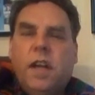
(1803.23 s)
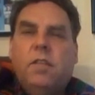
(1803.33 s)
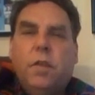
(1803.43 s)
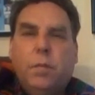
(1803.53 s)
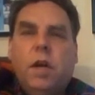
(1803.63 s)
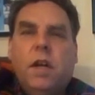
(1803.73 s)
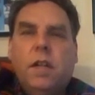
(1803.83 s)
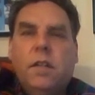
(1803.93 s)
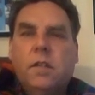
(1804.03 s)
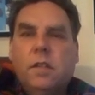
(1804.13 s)

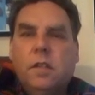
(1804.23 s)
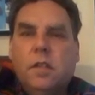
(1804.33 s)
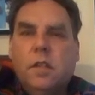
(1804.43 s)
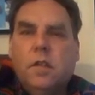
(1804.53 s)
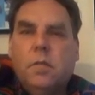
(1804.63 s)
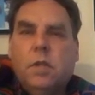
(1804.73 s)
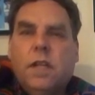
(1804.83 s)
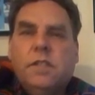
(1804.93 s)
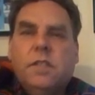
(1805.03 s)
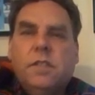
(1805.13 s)
everybody.
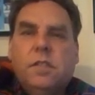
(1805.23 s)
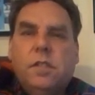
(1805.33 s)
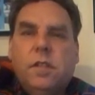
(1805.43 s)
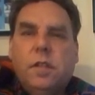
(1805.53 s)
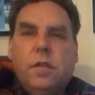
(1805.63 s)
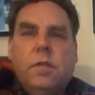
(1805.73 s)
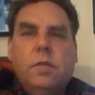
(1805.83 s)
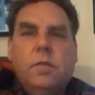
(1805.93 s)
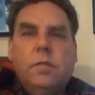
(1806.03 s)
Blessings to you.